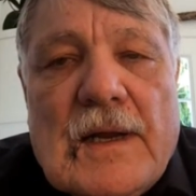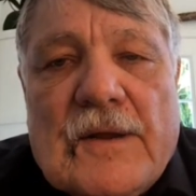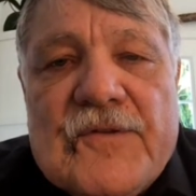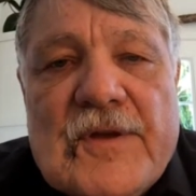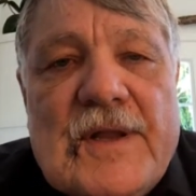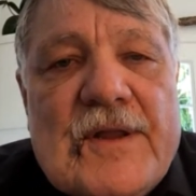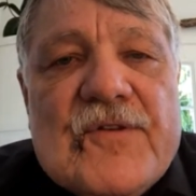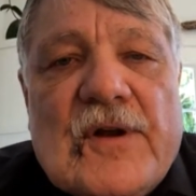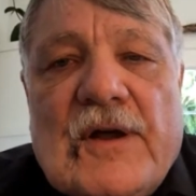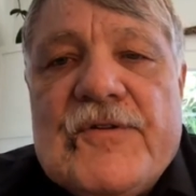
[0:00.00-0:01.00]
And I'll say
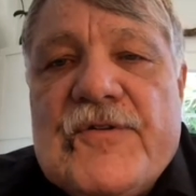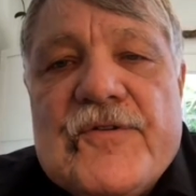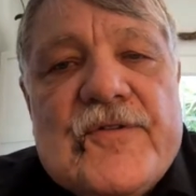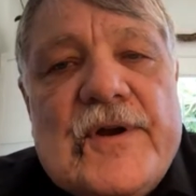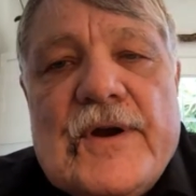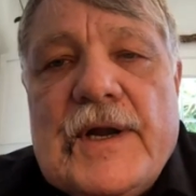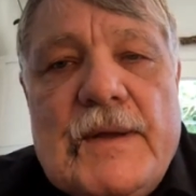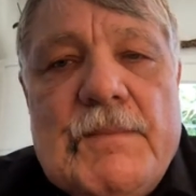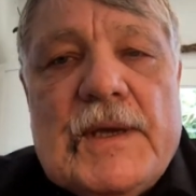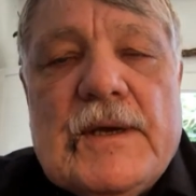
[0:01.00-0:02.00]
this in all
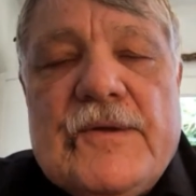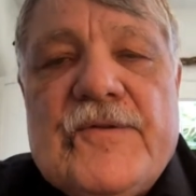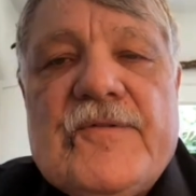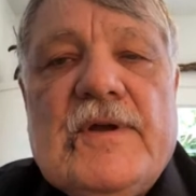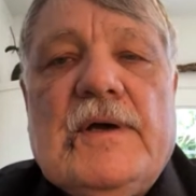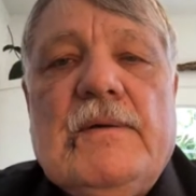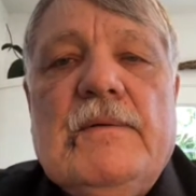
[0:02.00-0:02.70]
sincerity, because